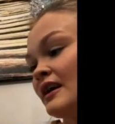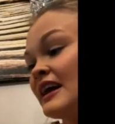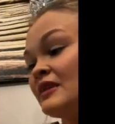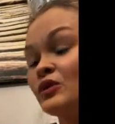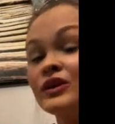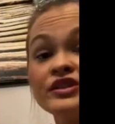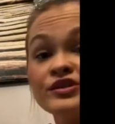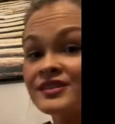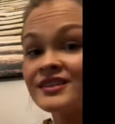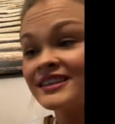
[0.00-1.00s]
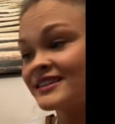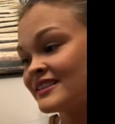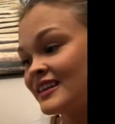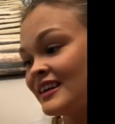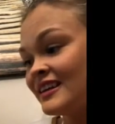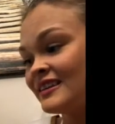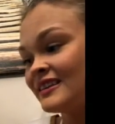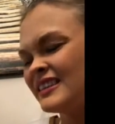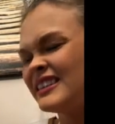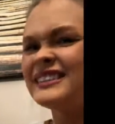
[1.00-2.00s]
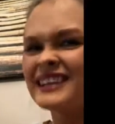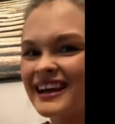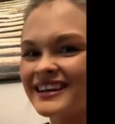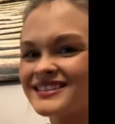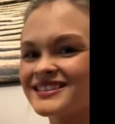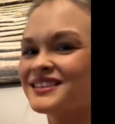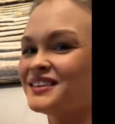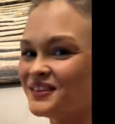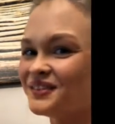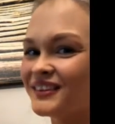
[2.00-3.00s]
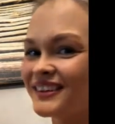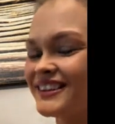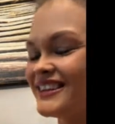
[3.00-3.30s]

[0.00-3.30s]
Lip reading: And will you succeed? Yes, you will